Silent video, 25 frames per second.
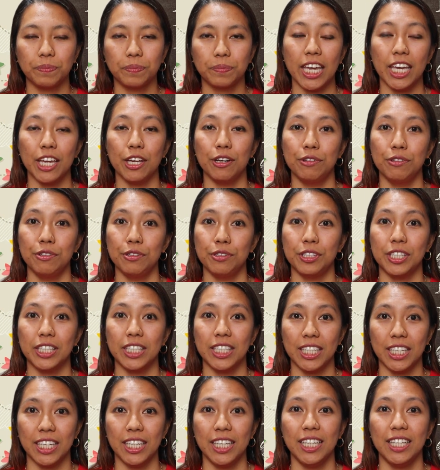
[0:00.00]
a
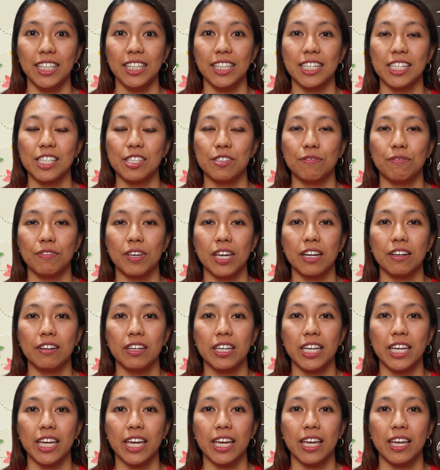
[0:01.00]
routine that's
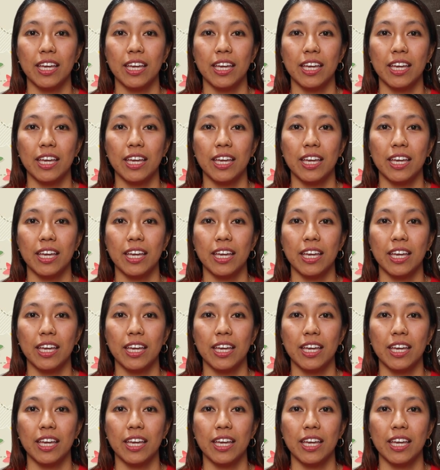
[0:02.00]
very